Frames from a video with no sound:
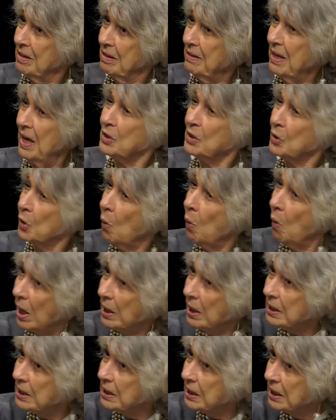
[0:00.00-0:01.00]
that
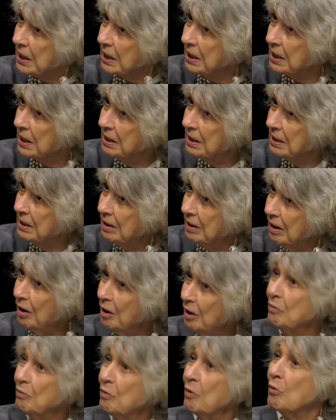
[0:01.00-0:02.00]
quality
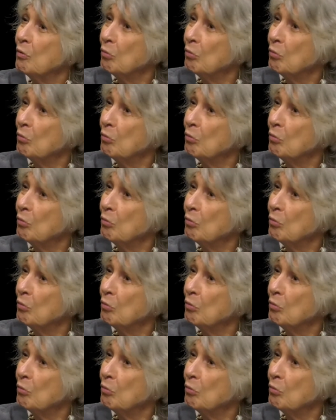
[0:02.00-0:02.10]
of